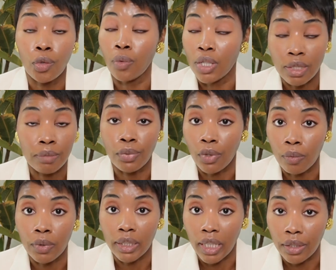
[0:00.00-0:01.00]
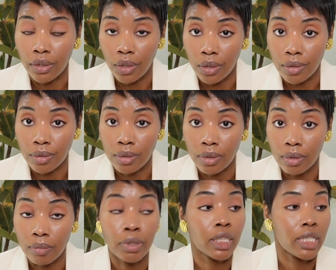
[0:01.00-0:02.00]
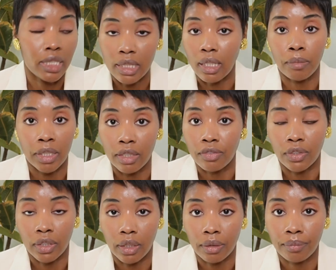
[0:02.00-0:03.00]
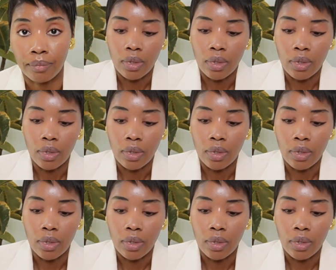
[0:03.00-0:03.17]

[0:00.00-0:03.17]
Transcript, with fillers: who wasn't born with that nose, please tell me differently.